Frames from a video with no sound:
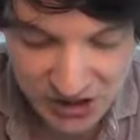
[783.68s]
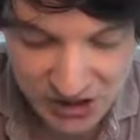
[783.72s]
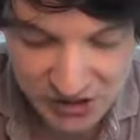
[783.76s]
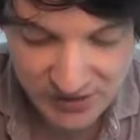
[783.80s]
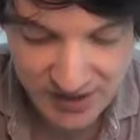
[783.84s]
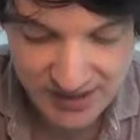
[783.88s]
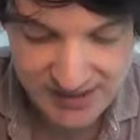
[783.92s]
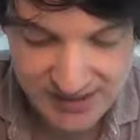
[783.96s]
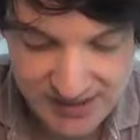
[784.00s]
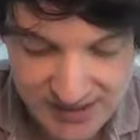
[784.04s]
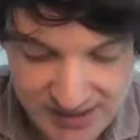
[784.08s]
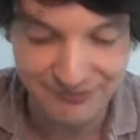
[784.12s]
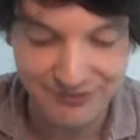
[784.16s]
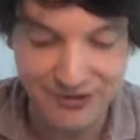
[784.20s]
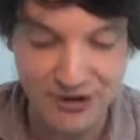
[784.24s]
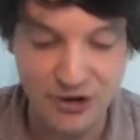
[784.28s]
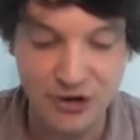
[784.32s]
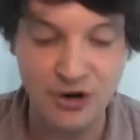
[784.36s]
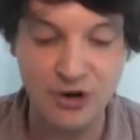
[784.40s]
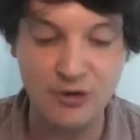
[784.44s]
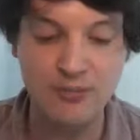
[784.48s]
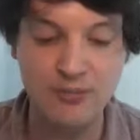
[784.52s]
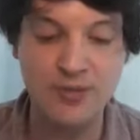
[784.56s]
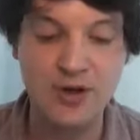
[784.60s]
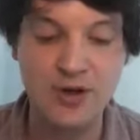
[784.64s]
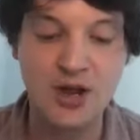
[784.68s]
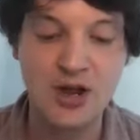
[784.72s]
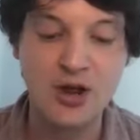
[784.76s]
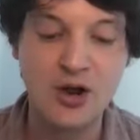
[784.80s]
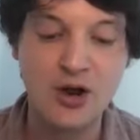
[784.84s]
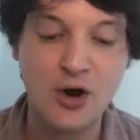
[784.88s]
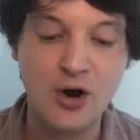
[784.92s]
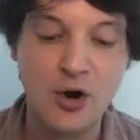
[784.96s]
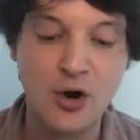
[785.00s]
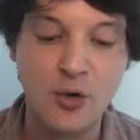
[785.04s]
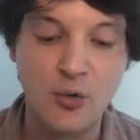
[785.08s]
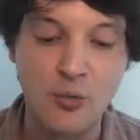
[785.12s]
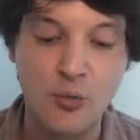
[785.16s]
directed film.
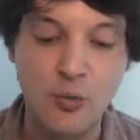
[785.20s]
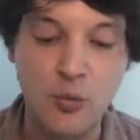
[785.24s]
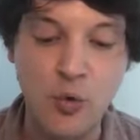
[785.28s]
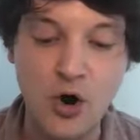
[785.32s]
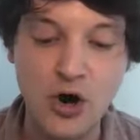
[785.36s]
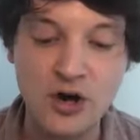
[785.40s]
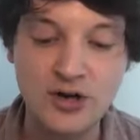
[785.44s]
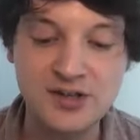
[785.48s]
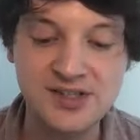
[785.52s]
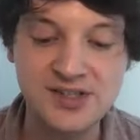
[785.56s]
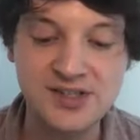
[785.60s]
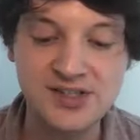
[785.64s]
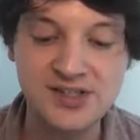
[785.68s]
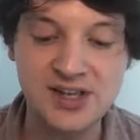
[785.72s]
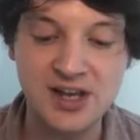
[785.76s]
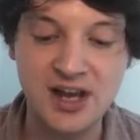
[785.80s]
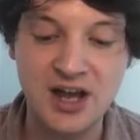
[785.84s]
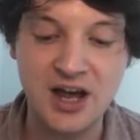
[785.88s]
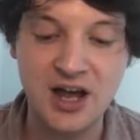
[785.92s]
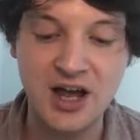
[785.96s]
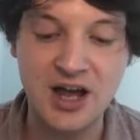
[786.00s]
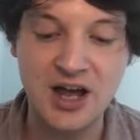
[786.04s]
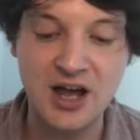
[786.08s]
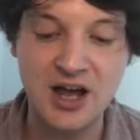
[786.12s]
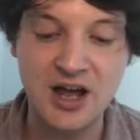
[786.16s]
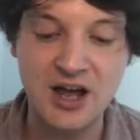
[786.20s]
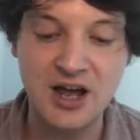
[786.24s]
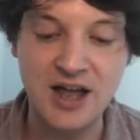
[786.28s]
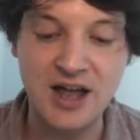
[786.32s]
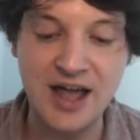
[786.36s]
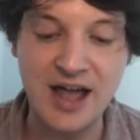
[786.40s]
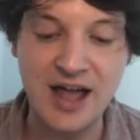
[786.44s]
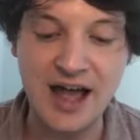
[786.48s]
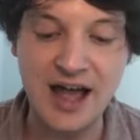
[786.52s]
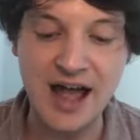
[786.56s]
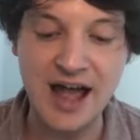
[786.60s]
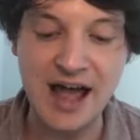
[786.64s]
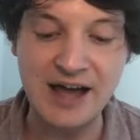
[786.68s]
What uh,
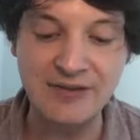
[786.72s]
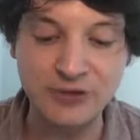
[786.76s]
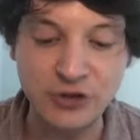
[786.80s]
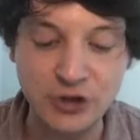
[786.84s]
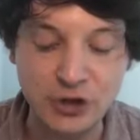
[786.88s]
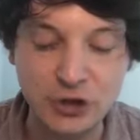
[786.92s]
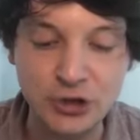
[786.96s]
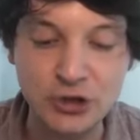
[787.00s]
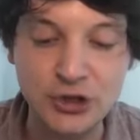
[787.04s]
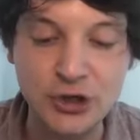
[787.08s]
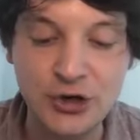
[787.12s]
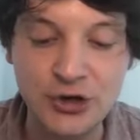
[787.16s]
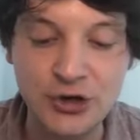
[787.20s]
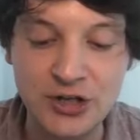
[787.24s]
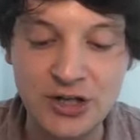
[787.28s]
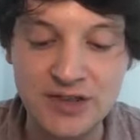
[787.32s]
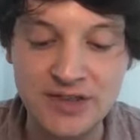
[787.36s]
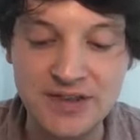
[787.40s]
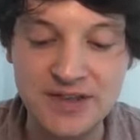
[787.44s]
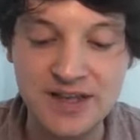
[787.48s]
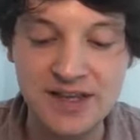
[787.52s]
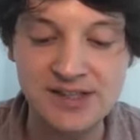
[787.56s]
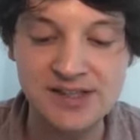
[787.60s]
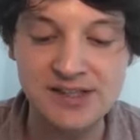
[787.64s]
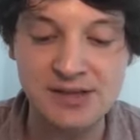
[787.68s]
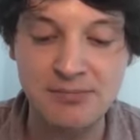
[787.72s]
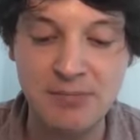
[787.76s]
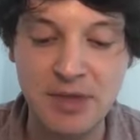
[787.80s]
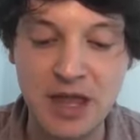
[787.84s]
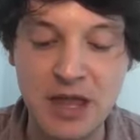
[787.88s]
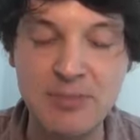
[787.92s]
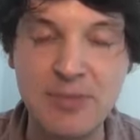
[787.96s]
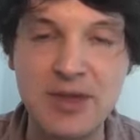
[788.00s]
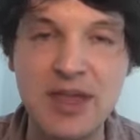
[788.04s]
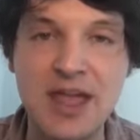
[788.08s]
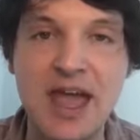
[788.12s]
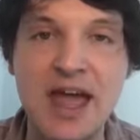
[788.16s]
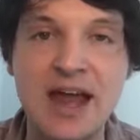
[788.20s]
have you learned in this, and
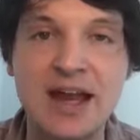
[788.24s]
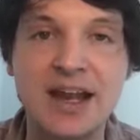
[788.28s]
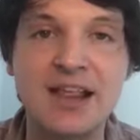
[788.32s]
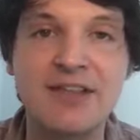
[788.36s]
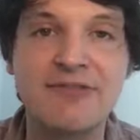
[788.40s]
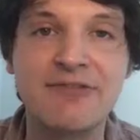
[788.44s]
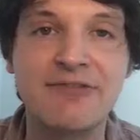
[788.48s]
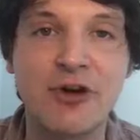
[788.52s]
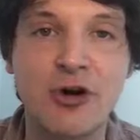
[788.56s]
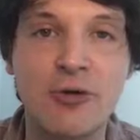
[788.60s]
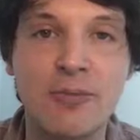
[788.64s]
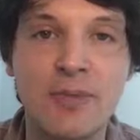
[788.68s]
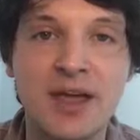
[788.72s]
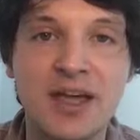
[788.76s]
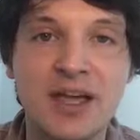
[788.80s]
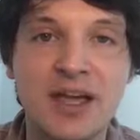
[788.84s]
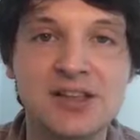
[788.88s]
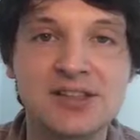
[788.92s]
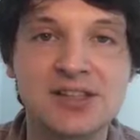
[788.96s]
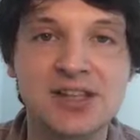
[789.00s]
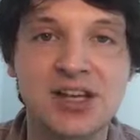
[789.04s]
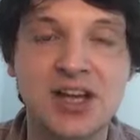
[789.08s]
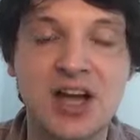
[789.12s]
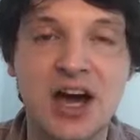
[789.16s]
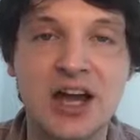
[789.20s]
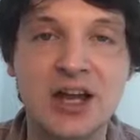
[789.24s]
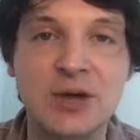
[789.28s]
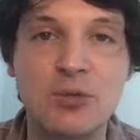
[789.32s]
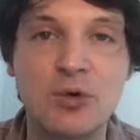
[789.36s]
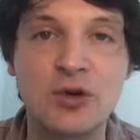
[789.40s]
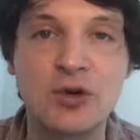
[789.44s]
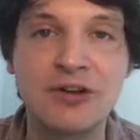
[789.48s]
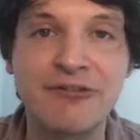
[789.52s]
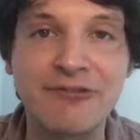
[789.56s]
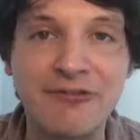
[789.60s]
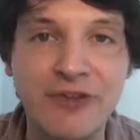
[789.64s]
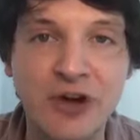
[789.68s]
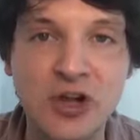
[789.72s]
maybe any filmmakers that kind of
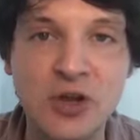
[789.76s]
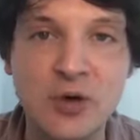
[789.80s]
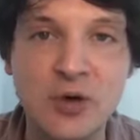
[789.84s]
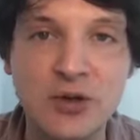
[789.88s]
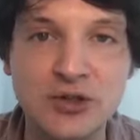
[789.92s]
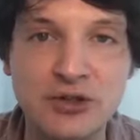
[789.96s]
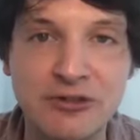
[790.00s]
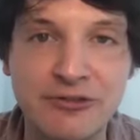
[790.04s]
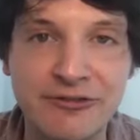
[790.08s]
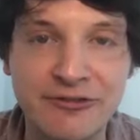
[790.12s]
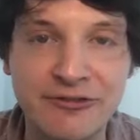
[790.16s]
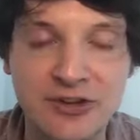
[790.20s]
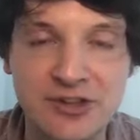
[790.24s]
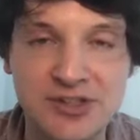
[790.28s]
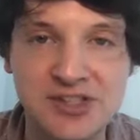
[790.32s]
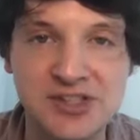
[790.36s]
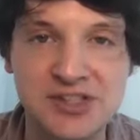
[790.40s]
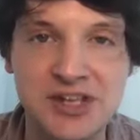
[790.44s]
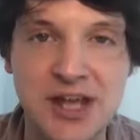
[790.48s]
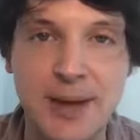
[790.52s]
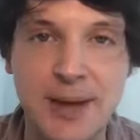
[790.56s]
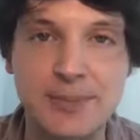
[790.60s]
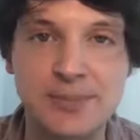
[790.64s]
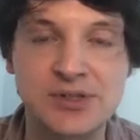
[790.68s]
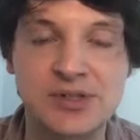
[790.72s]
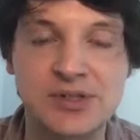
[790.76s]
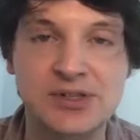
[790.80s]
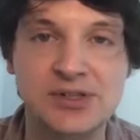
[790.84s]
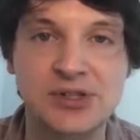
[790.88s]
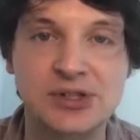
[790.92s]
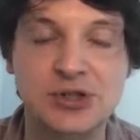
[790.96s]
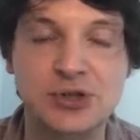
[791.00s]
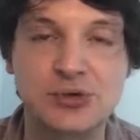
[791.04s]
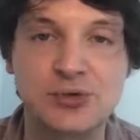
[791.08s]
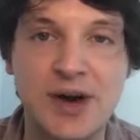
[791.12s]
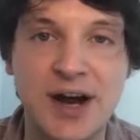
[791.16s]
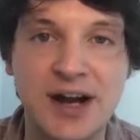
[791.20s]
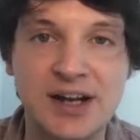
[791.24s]
want to follow in your footsteps as a
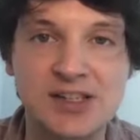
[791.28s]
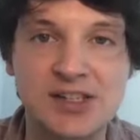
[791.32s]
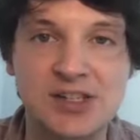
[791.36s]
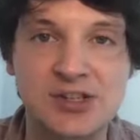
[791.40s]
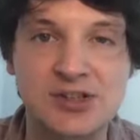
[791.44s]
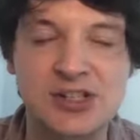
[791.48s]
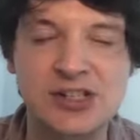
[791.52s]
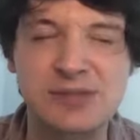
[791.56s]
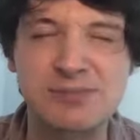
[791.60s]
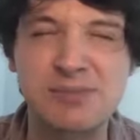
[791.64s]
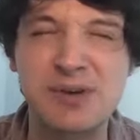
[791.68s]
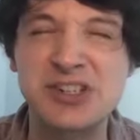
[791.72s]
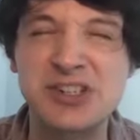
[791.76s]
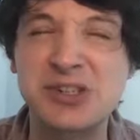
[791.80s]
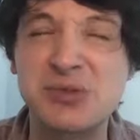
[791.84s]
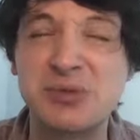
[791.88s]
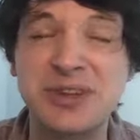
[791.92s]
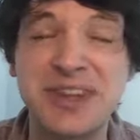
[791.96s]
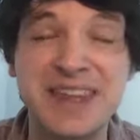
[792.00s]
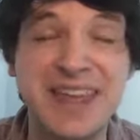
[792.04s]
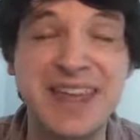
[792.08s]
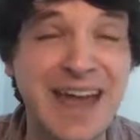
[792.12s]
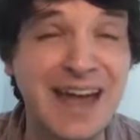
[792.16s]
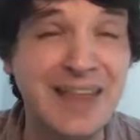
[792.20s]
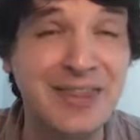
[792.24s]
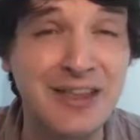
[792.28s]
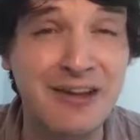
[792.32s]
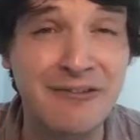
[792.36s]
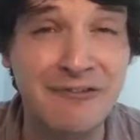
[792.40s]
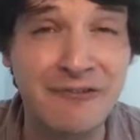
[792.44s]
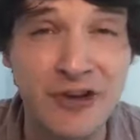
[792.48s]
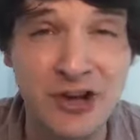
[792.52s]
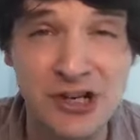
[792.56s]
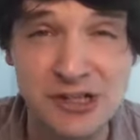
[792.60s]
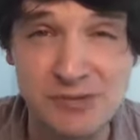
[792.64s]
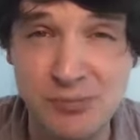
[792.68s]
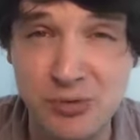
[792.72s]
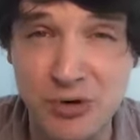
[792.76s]
director, especially when they're getting their
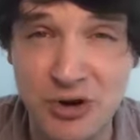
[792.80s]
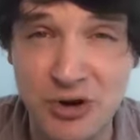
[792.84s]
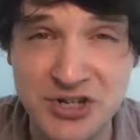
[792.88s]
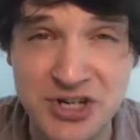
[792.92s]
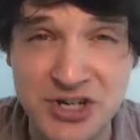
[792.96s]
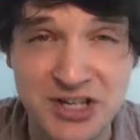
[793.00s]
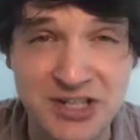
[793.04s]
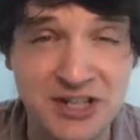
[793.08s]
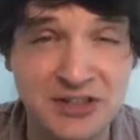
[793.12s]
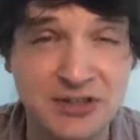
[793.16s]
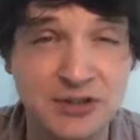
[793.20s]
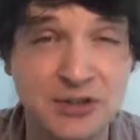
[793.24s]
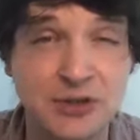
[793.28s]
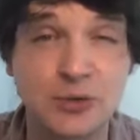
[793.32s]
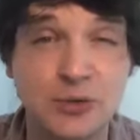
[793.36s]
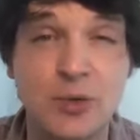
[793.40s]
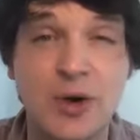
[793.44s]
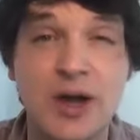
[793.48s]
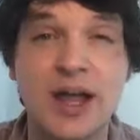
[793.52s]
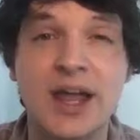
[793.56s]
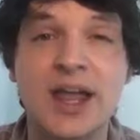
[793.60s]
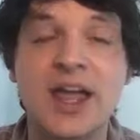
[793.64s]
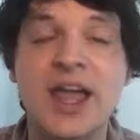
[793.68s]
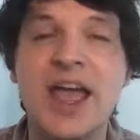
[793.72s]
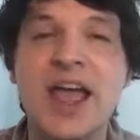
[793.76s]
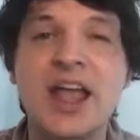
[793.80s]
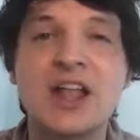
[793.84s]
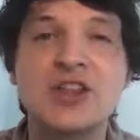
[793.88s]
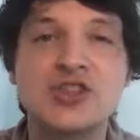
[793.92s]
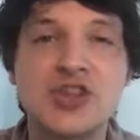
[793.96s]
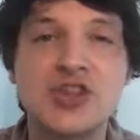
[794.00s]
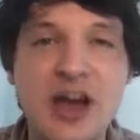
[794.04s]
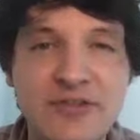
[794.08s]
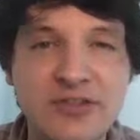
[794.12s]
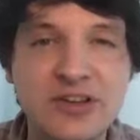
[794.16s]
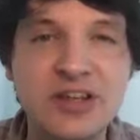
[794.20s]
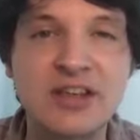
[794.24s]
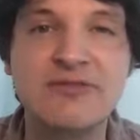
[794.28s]
first project the way. Do
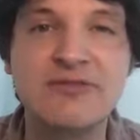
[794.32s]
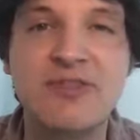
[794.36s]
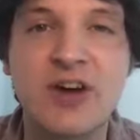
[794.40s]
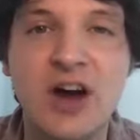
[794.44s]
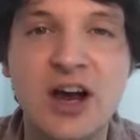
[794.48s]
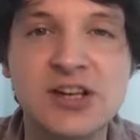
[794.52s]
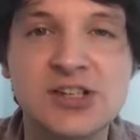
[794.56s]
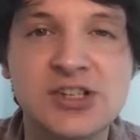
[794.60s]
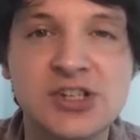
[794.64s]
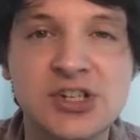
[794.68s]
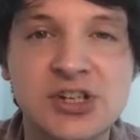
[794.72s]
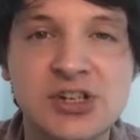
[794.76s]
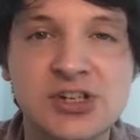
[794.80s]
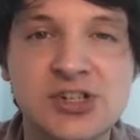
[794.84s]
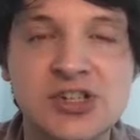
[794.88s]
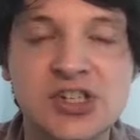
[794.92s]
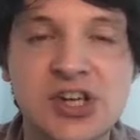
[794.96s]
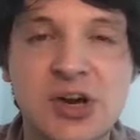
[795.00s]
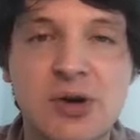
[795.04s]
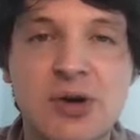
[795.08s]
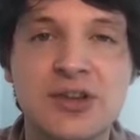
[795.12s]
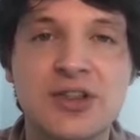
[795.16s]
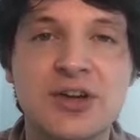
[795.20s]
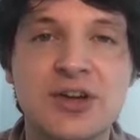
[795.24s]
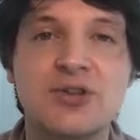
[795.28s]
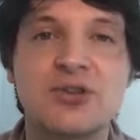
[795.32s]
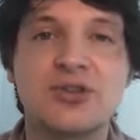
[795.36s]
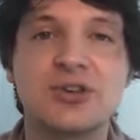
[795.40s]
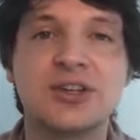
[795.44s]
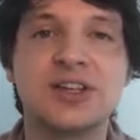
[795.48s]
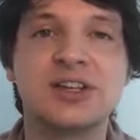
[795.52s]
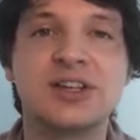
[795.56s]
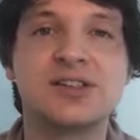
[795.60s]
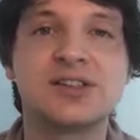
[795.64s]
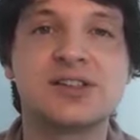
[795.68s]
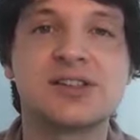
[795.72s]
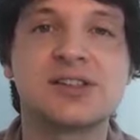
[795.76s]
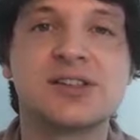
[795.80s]
you have any advice you could share with our
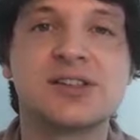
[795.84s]
audience?